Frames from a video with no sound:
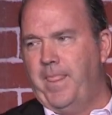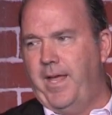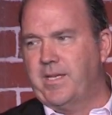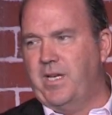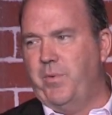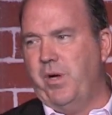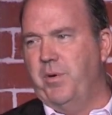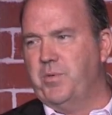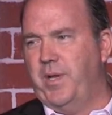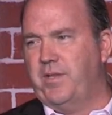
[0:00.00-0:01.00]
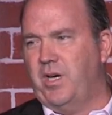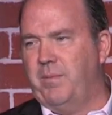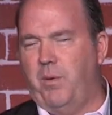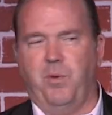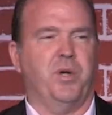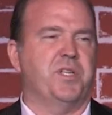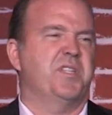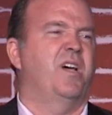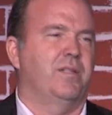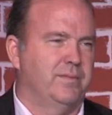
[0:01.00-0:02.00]
is that we always want to talk about what we're going to
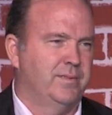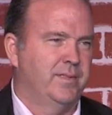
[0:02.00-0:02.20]
sell.